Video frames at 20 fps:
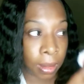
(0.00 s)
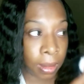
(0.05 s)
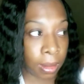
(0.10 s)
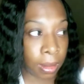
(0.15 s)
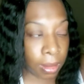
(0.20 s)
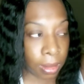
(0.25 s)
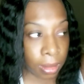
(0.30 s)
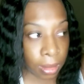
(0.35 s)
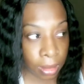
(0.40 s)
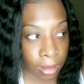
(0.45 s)

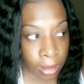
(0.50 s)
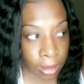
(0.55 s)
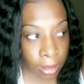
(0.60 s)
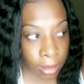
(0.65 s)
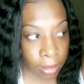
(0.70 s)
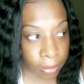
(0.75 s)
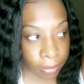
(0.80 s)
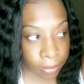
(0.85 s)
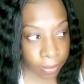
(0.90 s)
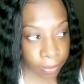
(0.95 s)
good.
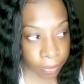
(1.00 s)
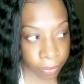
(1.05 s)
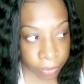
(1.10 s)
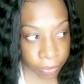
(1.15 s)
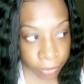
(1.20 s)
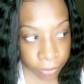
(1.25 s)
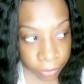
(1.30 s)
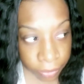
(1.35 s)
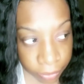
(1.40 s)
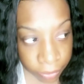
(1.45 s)

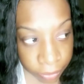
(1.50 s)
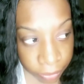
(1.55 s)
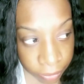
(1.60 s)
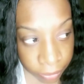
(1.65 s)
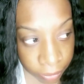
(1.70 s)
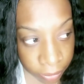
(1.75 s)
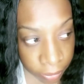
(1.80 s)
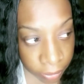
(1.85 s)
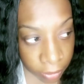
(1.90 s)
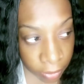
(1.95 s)

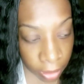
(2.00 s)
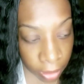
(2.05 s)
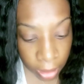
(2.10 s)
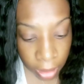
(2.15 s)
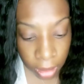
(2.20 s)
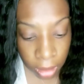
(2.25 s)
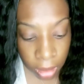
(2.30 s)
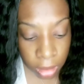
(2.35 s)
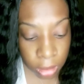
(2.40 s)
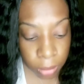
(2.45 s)
It
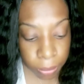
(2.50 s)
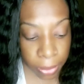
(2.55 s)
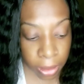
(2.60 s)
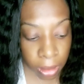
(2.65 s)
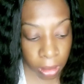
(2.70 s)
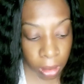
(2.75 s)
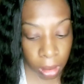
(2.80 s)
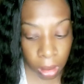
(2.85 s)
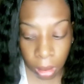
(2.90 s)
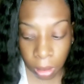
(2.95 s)
looks better
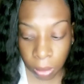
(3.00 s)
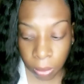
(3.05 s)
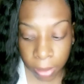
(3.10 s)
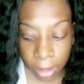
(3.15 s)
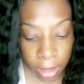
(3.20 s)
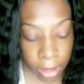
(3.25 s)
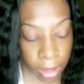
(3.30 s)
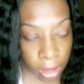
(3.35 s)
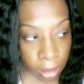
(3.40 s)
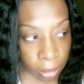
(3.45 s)

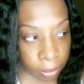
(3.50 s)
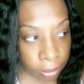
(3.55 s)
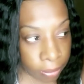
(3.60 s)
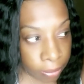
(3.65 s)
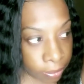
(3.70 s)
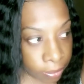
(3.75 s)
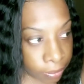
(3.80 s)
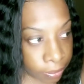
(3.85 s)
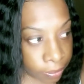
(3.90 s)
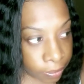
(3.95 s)
already.
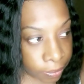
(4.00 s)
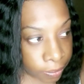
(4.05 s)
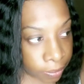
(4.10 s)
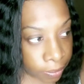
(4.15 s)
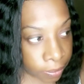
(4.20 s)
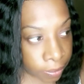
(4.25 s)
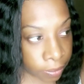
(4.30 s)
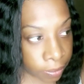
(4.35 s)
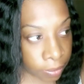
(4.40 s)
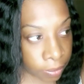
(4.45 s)

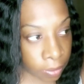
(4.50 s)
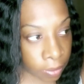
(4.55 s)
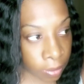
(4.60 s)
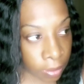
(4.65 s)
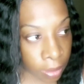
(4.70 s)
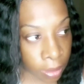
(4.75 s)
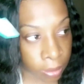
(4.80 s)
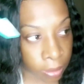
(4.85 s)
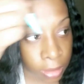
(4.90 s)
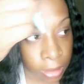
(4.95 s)

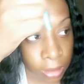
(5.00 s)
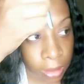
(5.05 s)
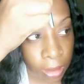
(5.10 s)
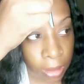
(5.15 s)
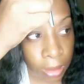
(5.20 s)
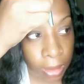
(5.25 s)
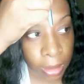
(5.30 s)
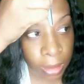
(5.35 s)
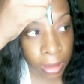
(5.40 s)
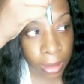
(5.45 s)
Just going to
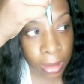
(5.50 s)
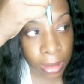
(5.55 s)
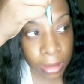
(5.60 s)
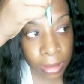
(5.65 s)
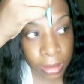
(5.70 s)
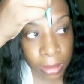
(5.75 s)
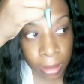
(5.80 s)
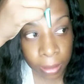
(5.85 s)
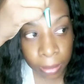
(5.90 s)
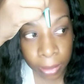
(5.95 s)
clean this
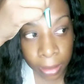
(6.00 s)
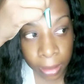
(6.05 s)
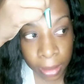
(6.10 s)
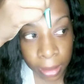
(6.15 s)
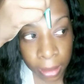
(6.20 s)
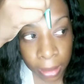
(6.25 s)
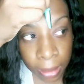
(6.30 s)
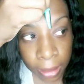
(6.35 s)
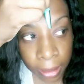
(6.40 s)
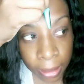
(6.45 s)
up right
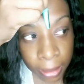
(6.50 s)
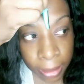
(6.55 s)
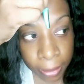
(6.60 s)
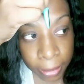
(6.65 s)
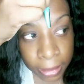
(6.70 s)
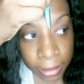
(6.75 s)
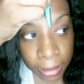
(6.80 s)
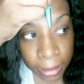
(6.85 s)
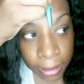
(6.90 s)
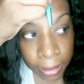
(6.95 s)
here in the
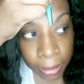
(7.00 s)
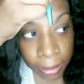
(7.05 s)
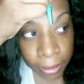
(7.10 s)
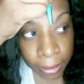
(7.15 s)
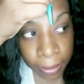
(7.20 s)
center.